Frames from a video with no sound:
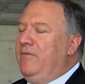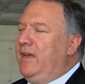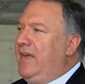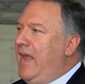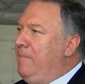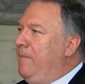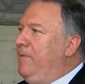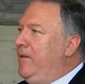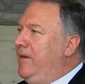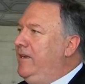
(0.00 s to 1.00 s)
the
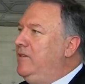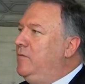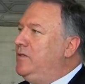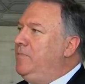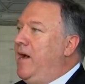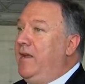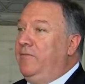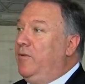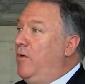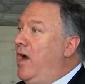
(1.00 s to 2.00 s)
capability to respond
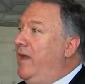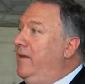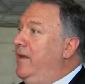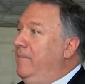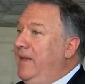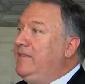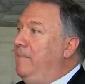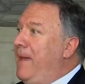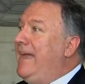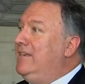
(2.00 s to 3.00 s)
if Iran makes a
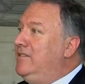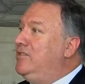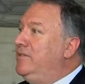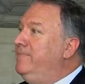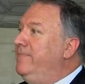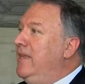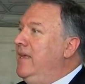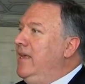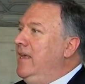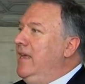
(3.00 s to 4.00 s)
bad decision.
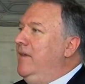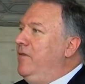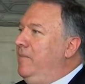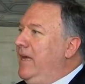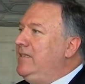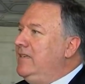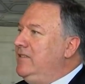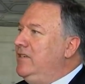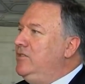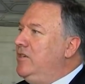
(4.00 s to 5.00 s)
If it makes a
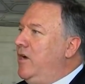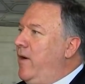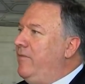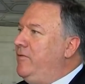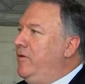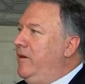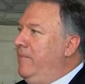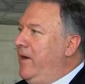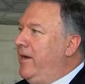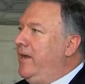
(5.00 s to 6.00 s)
decision to go after an
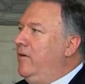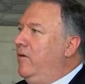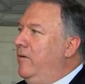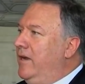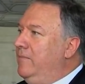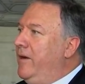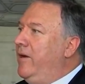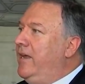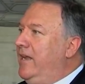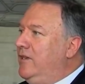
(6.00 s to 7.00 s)
American or an
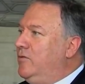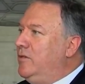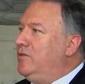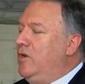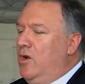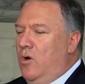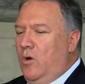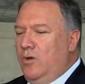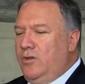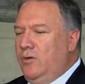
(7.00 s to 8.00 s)
American interest
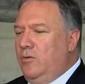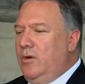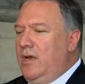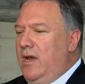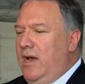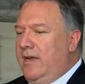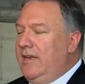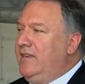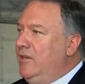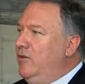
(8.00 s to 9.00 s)
or to uh,
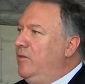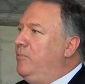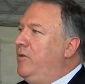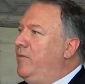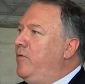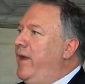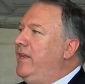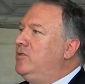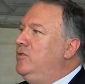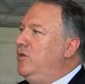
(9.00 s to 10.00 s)
continue to proliferate
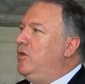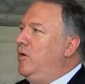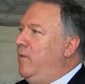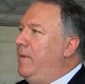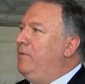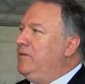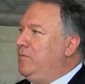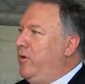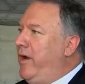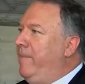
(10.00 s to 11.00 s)
its nuclear weapons
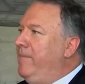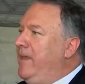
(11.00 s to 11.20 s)
program.